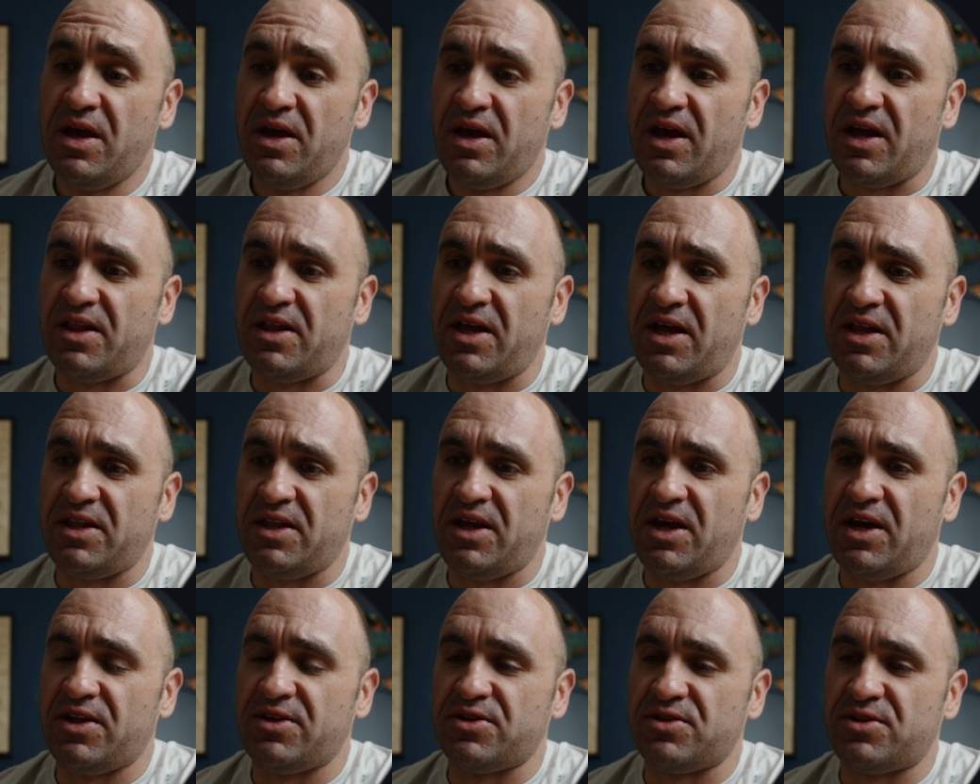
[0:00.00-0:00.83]
and then
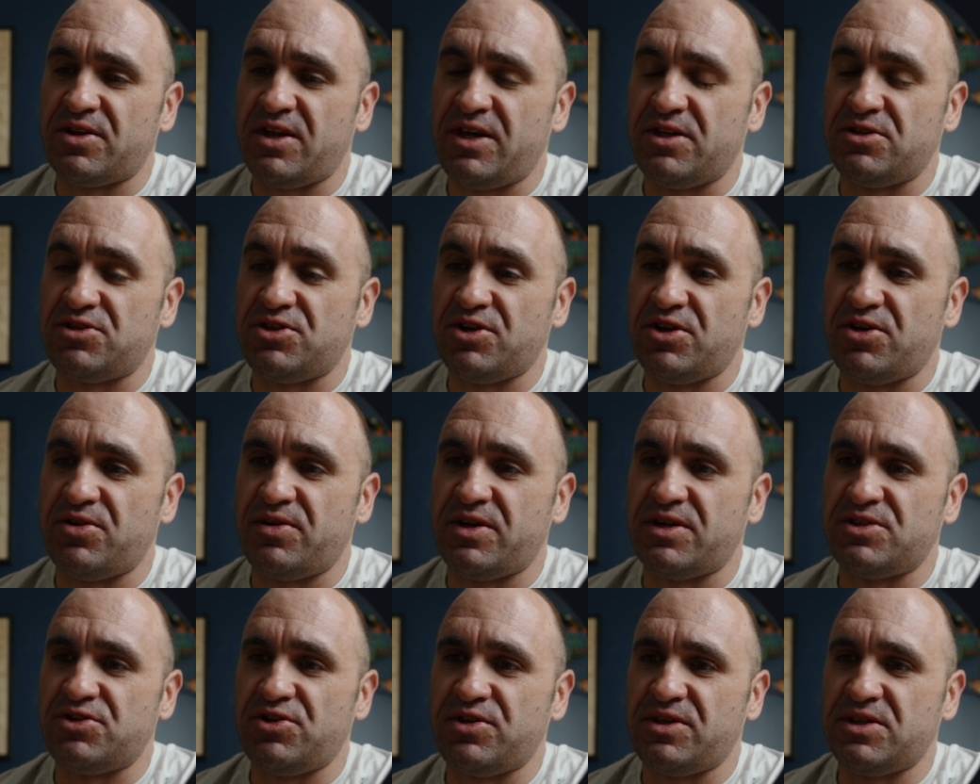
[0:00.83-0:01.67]
the other thing too
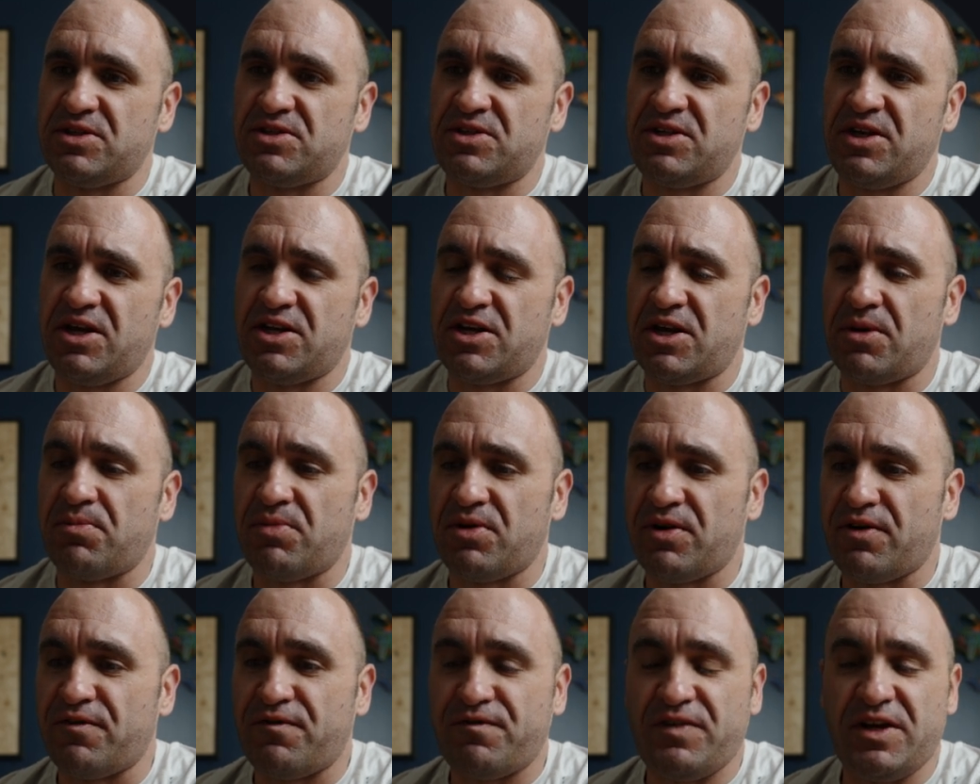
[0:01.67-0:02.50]
is you can see a
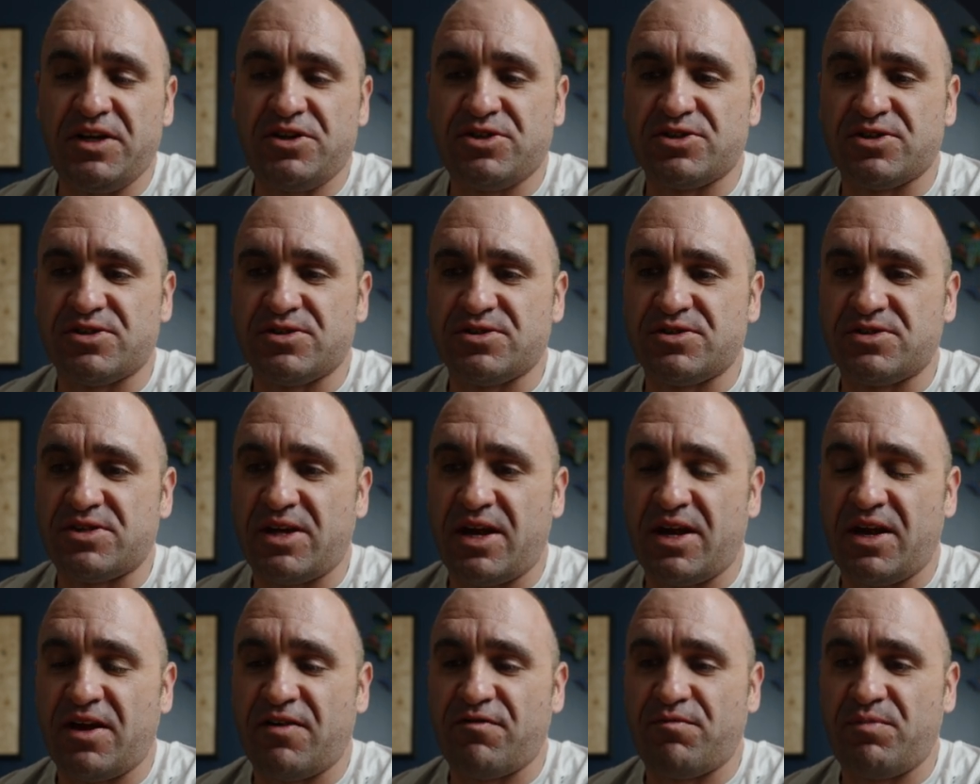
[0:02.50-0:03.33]
number of features
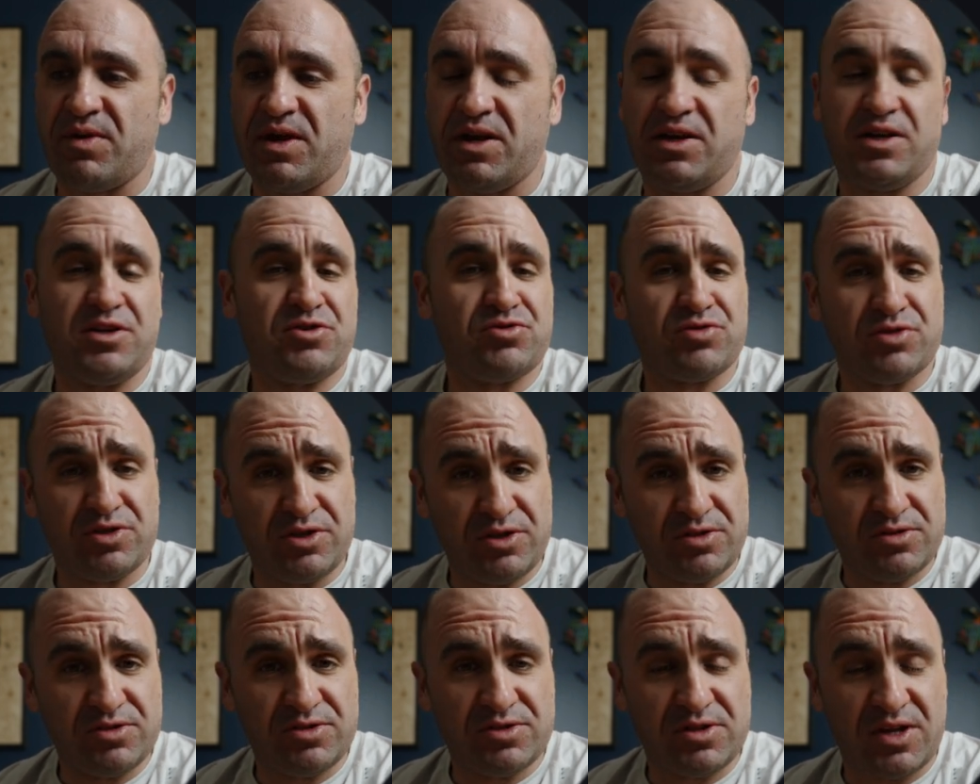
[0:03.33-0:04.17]
that have been
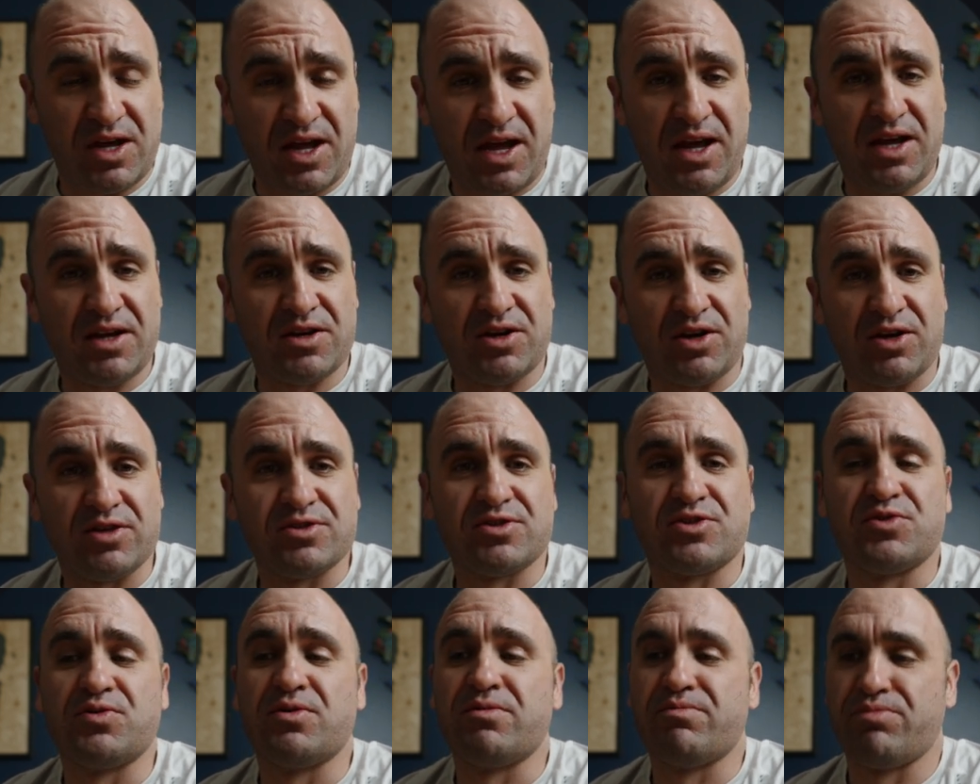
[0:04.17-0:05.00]
introduced and
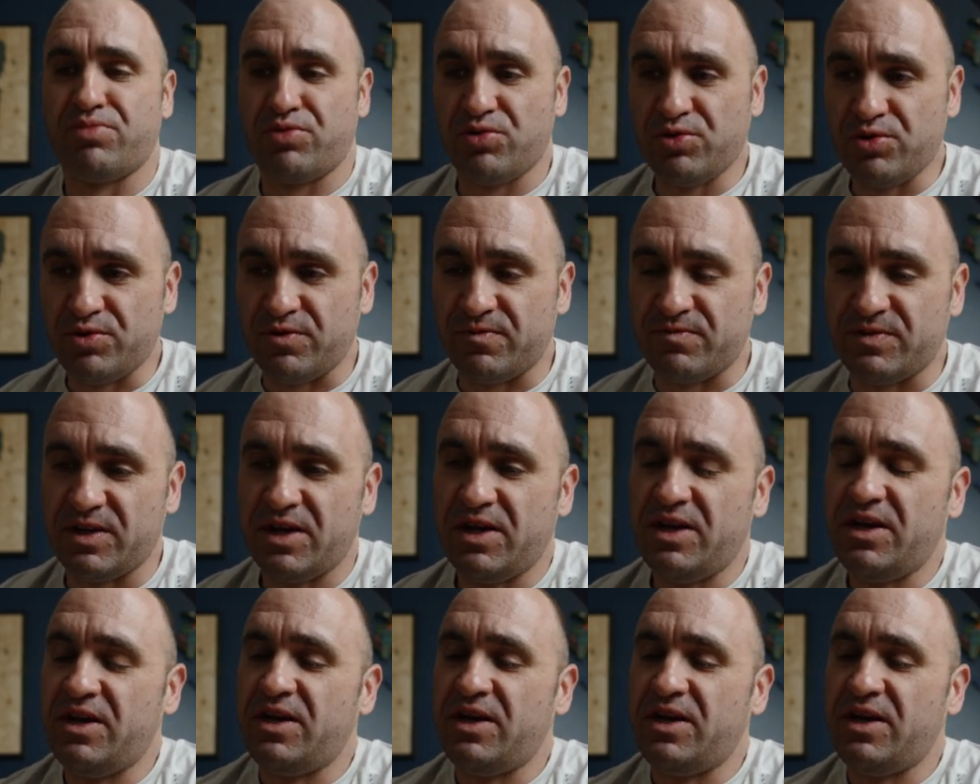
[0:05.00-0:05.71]
also improved.